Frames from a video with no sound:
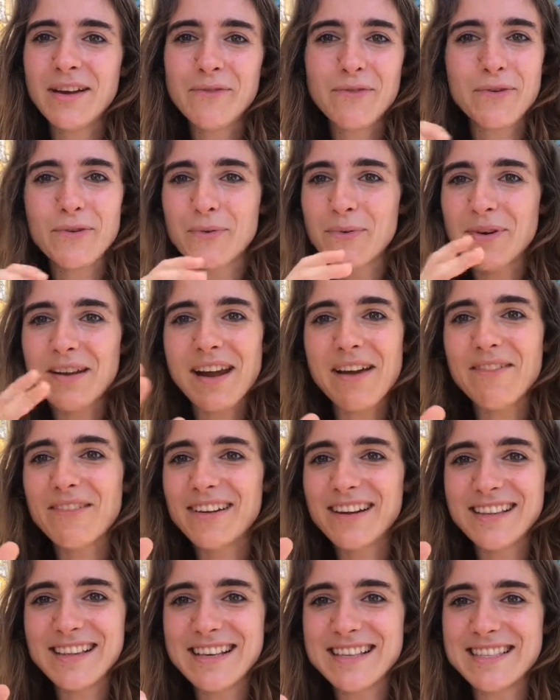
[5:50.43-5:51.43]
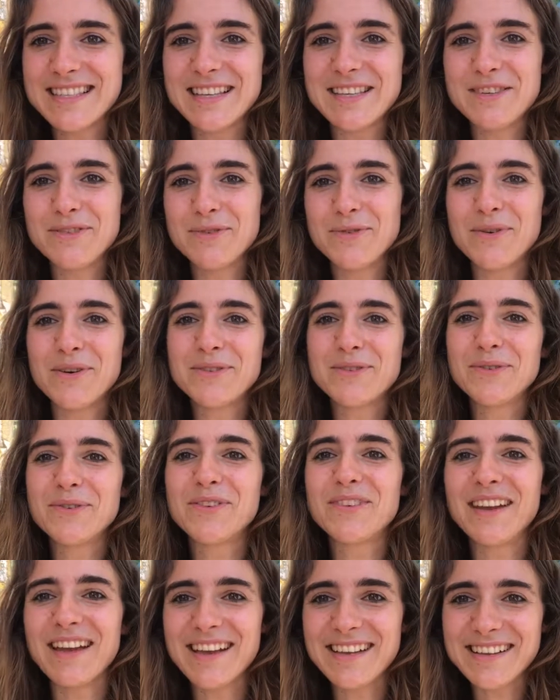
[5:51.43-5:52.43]
for whatever it is that you want to
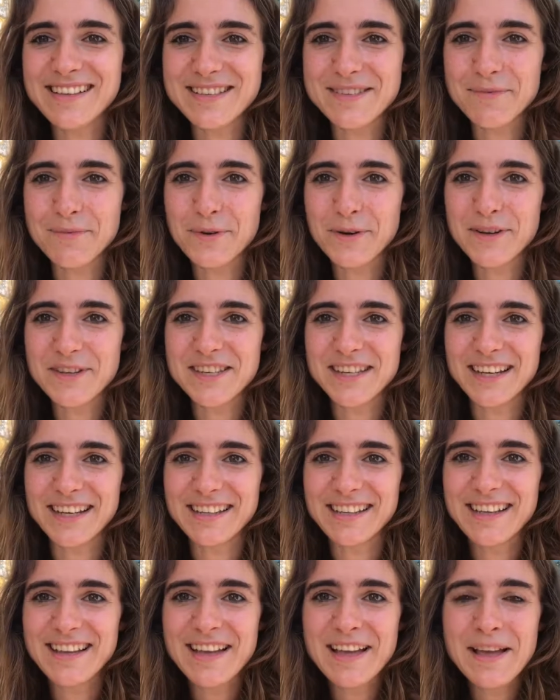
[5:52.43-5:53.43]
create as a project.